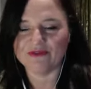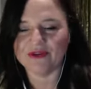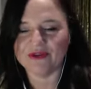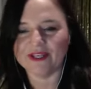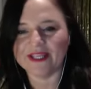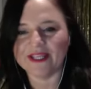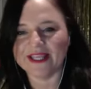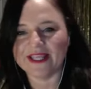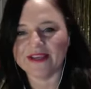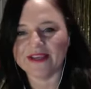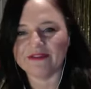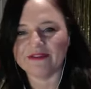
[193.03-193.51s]

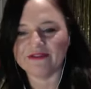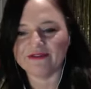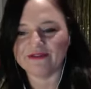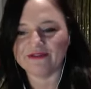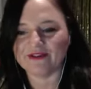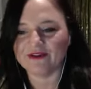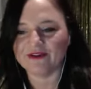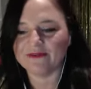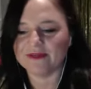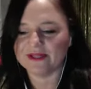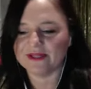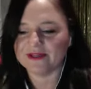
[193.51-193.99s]
relief.
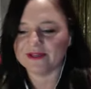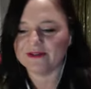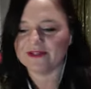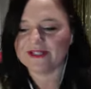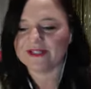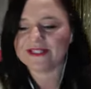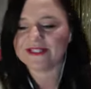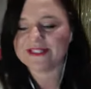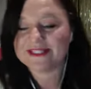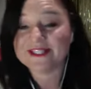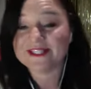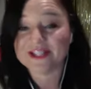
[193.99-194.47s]
Oh my God,
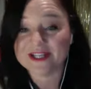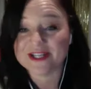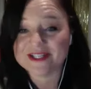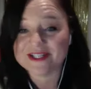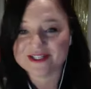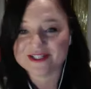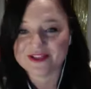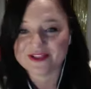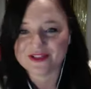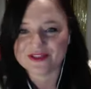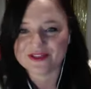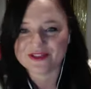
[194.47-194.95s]
it's
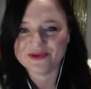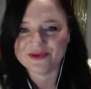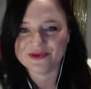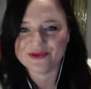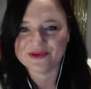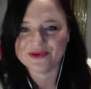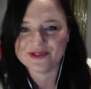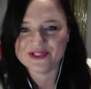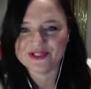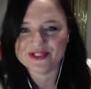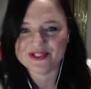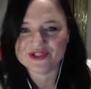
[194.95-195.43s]
just a thought.